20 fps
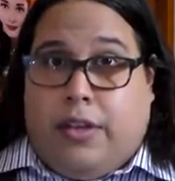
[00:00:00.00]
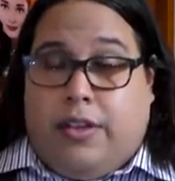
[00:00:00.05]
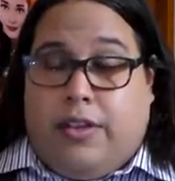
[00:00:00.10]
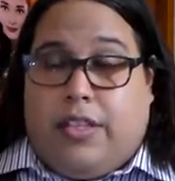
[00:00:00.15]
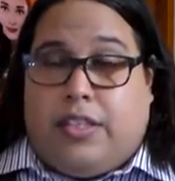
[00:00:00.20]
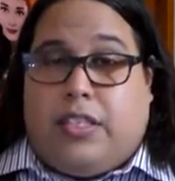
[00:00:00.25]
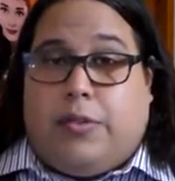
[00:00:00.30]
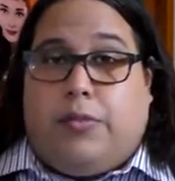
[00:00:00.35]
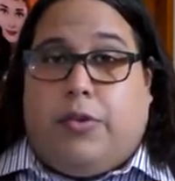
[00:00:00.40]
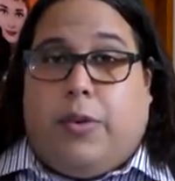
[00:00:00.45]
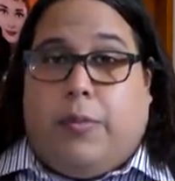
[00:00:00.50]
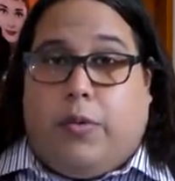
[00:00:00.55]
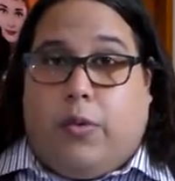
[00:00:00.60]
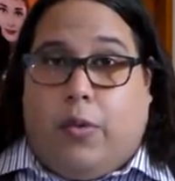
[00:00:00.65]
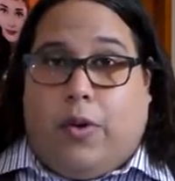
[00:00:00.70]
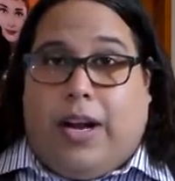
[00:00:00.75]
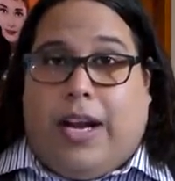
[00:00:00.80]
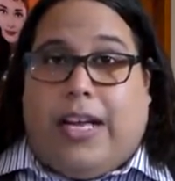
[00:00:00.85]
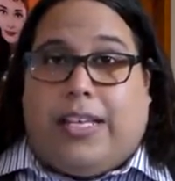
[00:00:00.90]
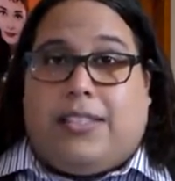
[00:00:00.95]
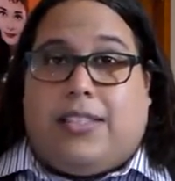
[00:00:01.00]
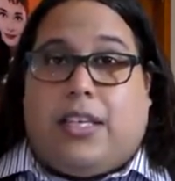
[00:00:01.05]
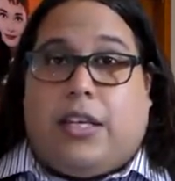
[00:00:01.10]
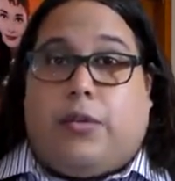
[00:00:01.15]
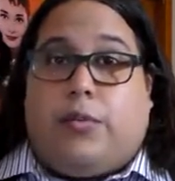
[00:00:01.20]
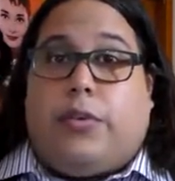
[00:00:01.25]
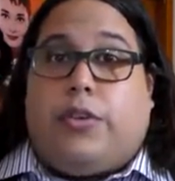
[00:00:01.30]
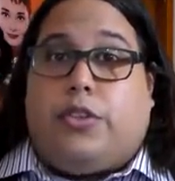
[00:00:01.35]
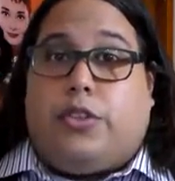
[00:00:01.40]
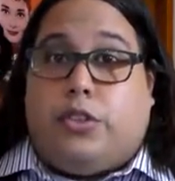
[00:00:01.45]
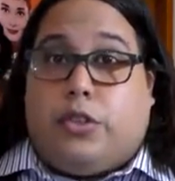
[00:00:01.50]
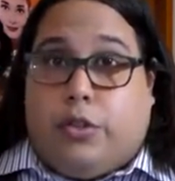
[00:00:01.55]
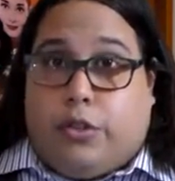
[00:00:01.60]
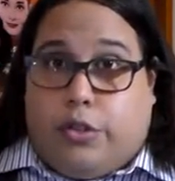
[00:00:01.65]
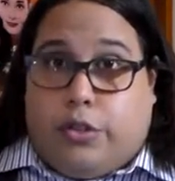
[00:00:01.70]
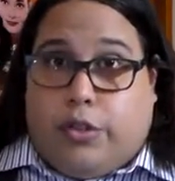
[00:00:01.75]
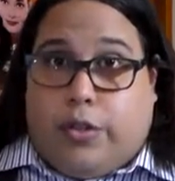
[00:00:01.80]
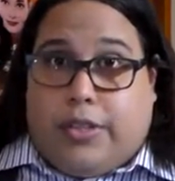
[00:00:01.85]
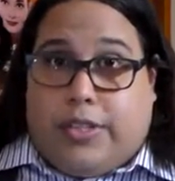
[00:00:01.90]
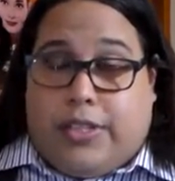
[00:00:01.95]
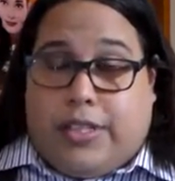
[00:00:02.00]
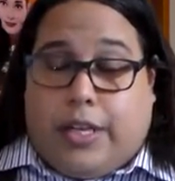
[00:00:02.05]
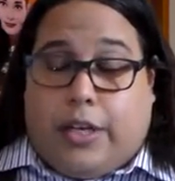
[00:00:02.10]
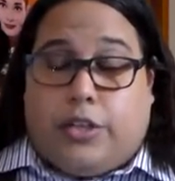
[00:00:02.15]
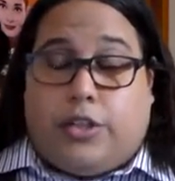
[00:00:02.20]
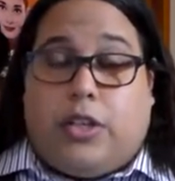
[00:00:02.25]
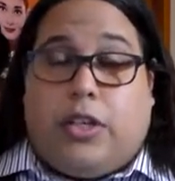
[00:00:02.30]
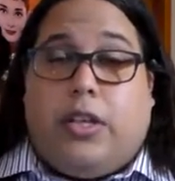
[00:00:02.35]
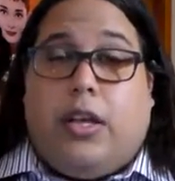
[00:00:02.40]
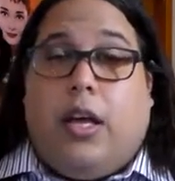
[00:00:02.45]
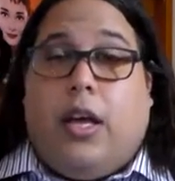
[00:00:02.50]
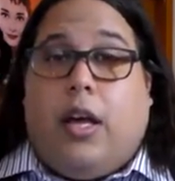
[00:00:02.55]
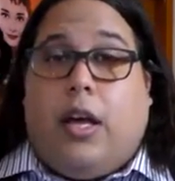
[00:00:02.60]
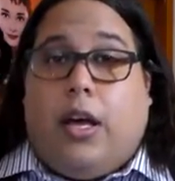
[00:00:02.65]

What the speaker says: The Supreme Court has the original jurisdiction.